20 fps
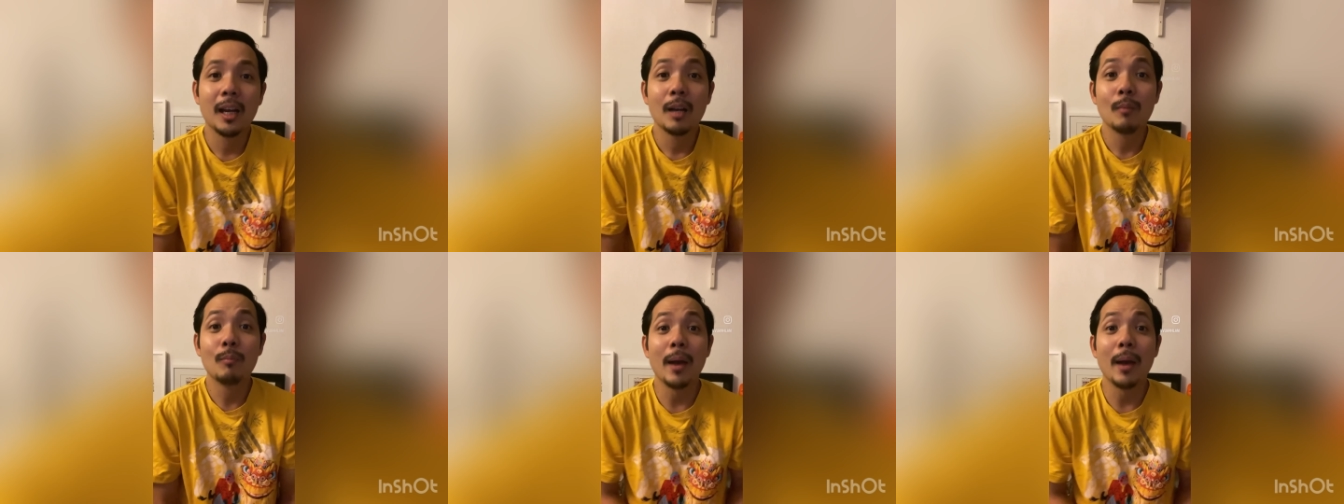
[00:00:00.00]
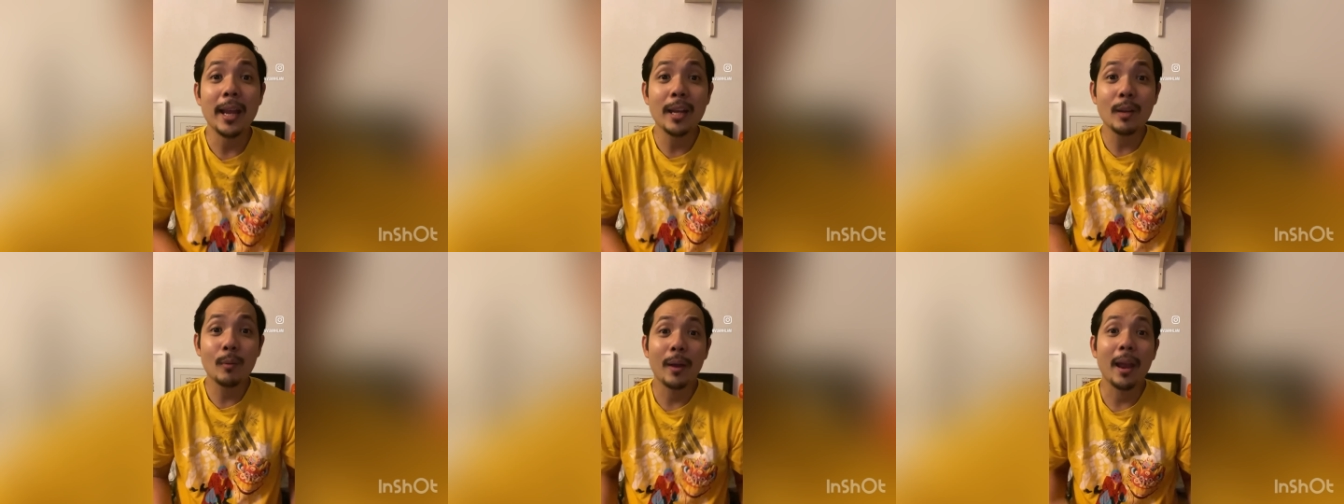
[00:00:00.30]
But
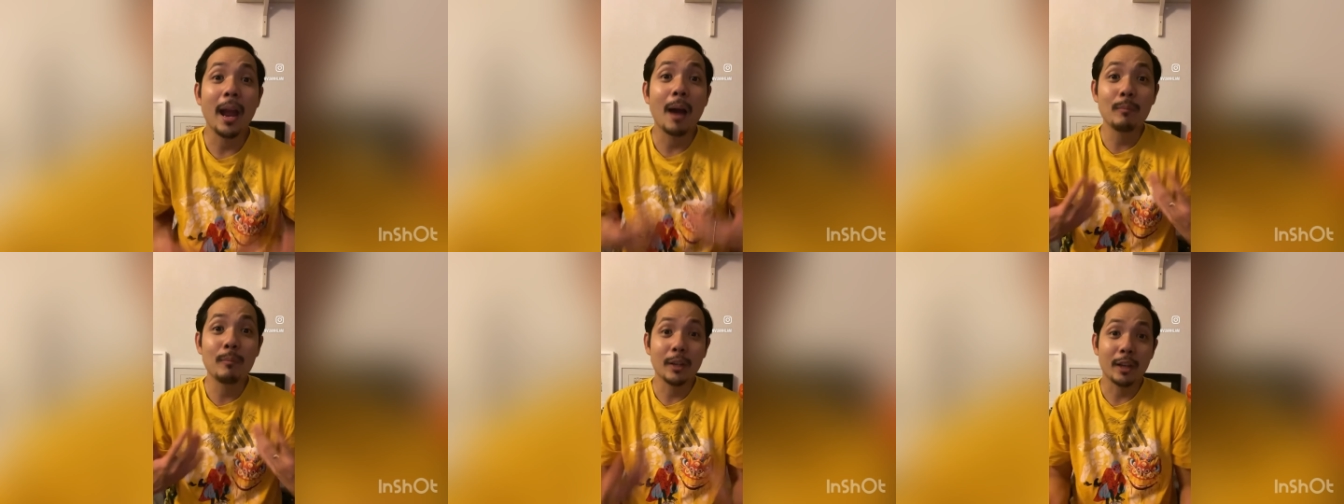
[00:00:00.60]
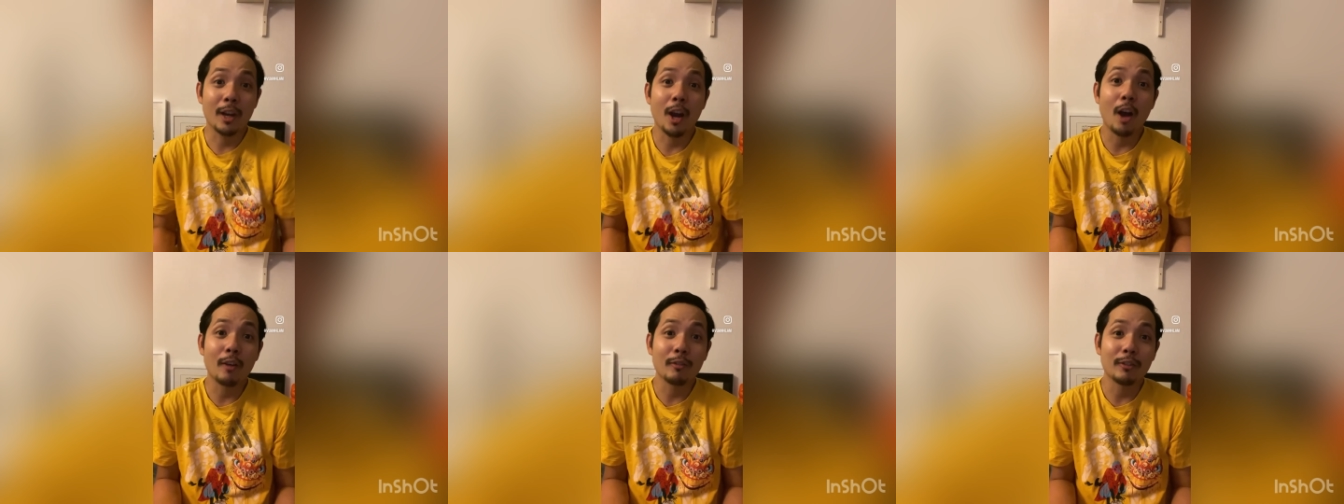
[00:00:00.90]
anyway, I'm
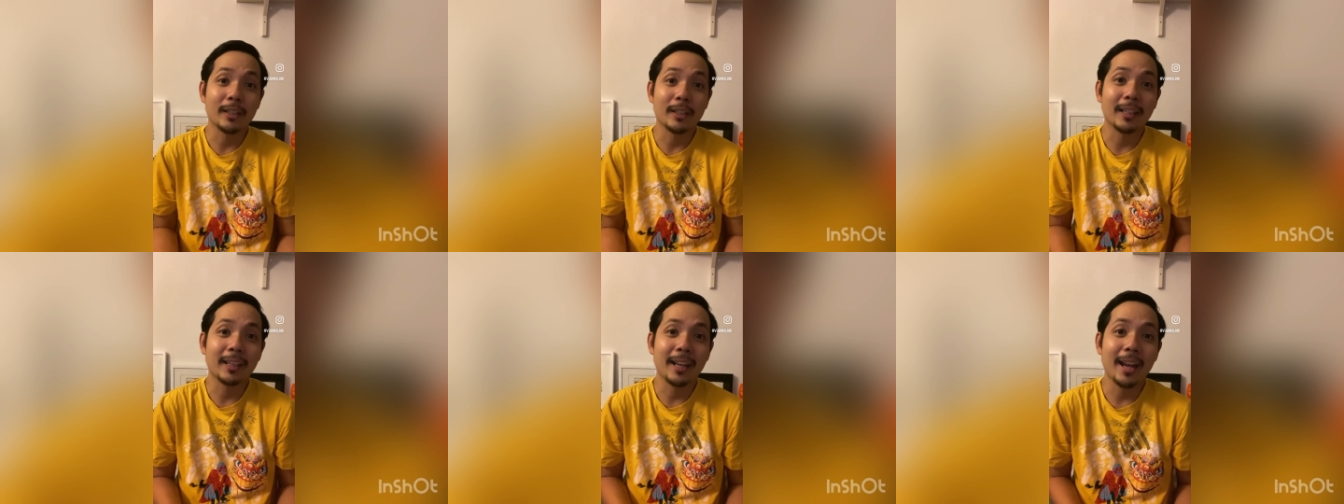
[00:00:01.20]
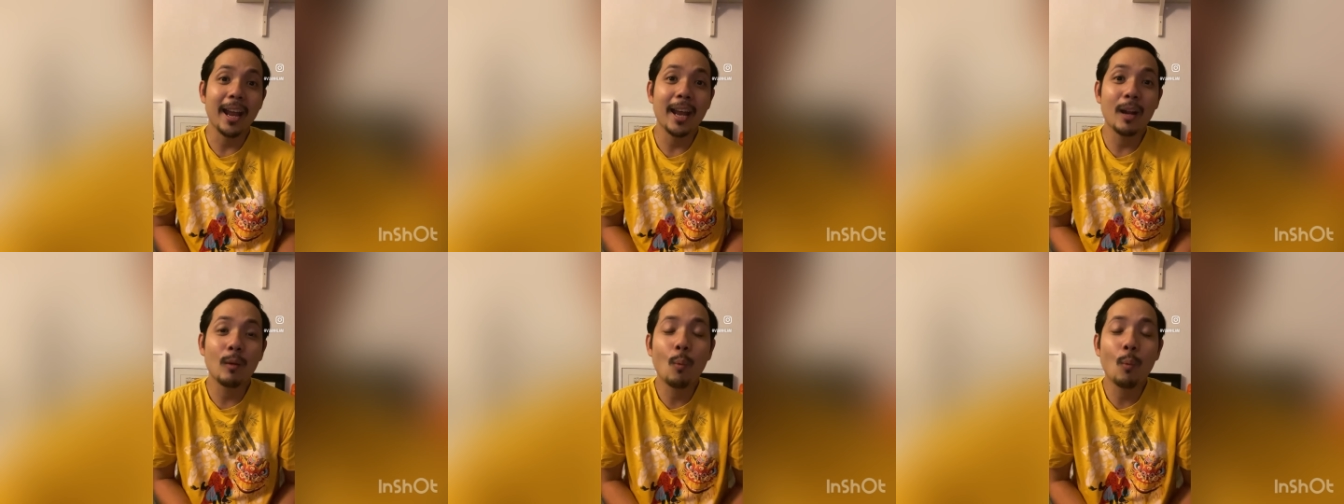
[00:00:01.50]
recovering.
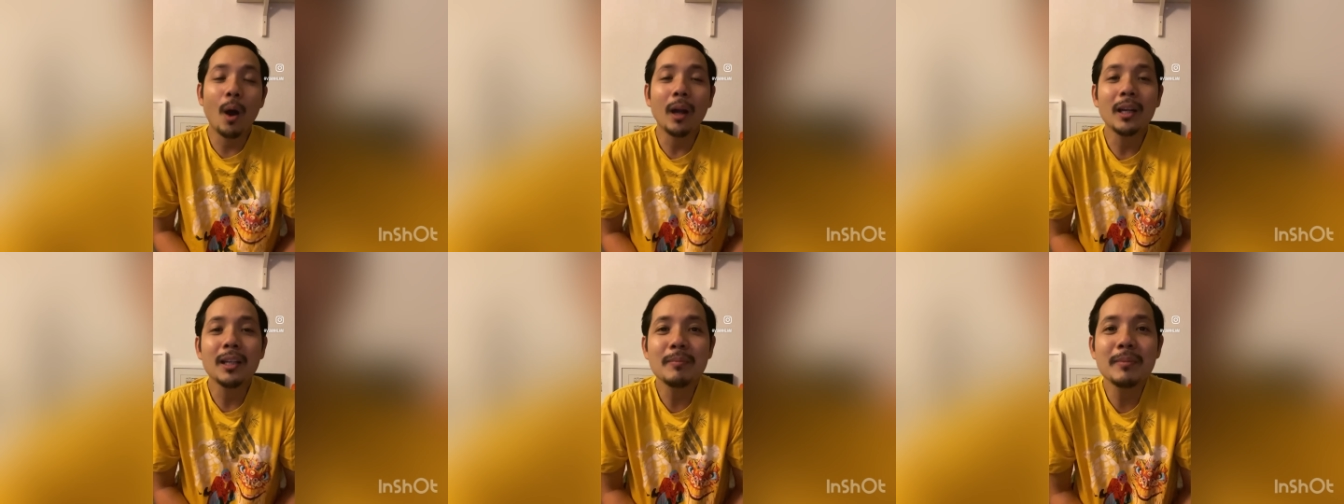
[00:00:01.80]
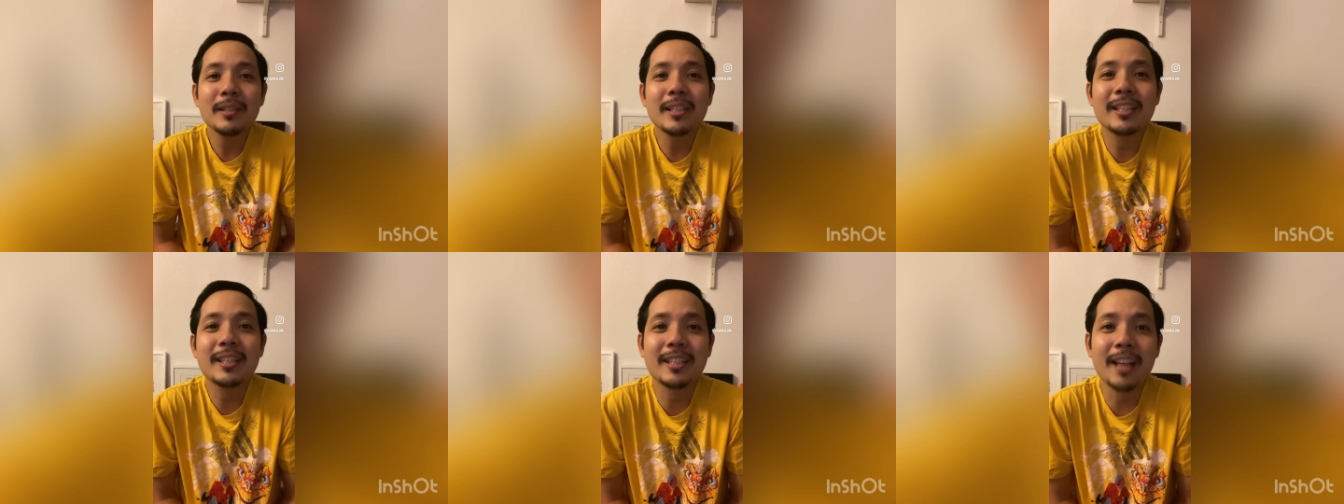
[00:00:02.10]
And one of
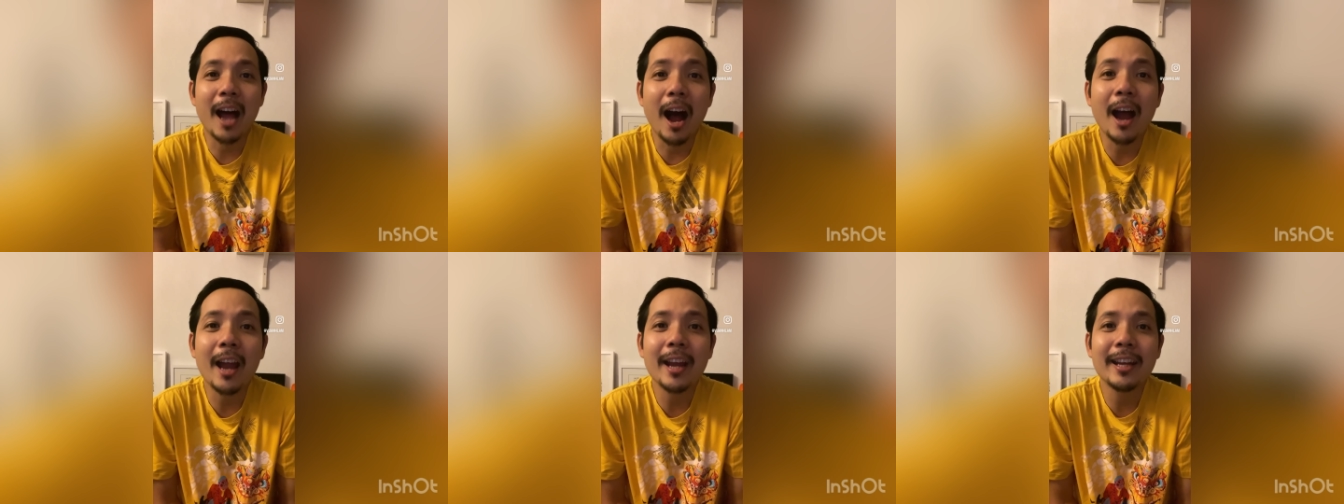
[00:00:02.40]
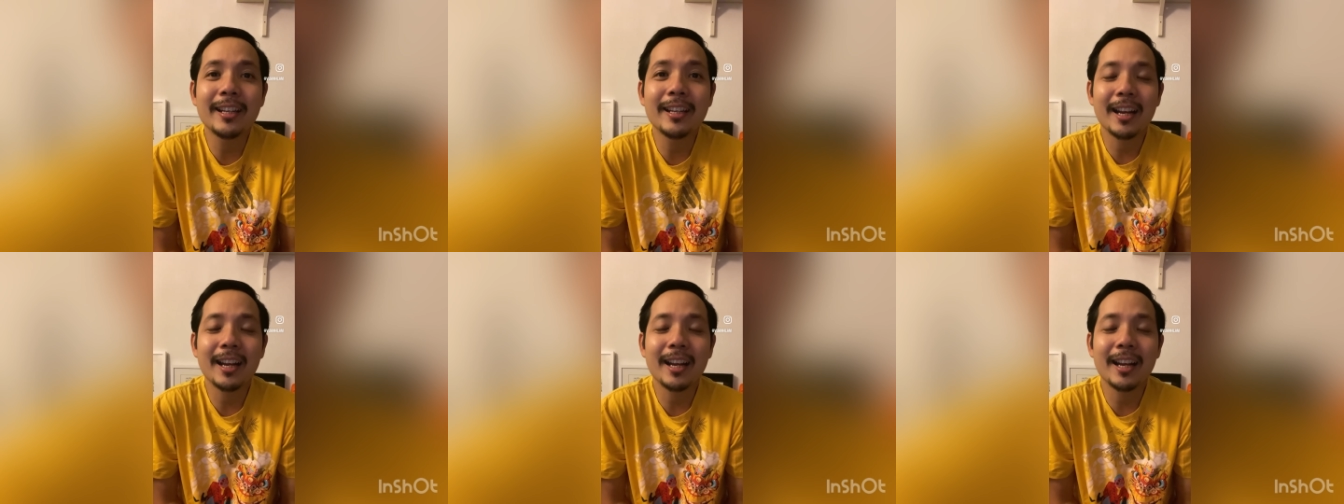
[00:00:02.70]
the signs